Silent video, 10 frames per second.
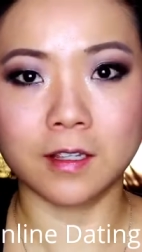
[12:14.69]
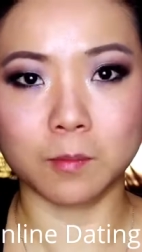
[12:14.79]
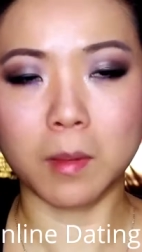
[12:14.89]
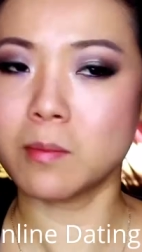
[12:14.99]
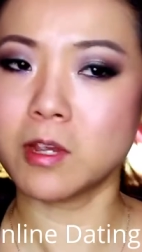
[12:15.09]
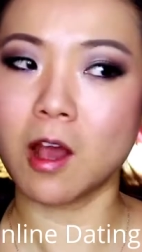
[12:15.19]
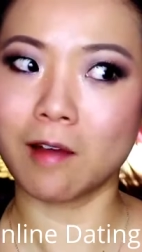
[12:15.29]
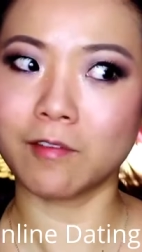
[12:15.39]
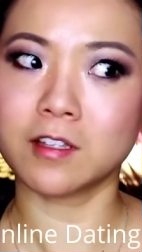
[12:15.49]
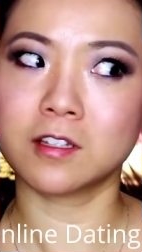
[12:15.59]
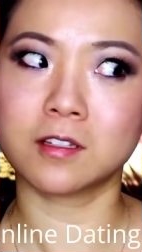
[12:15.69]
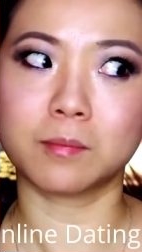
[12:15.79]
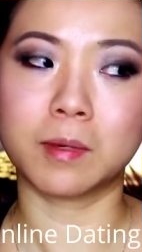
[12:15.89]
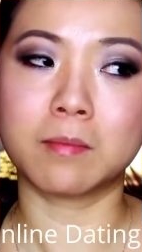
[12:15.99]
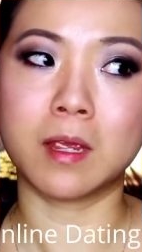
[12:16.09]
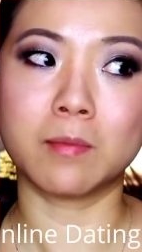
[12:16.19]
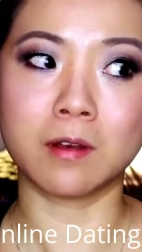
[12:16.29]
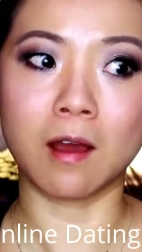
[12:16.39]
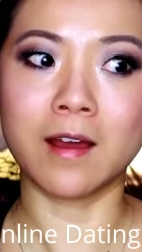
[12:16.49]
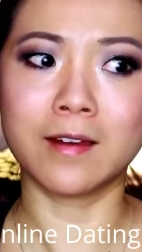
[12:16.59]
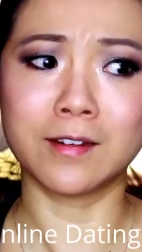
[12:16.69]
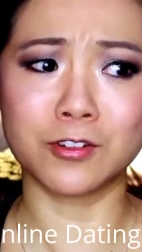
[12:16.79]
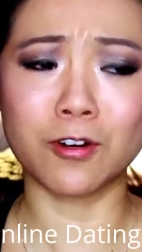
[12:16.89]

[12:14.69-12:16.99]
This may be obvious, but maybe not.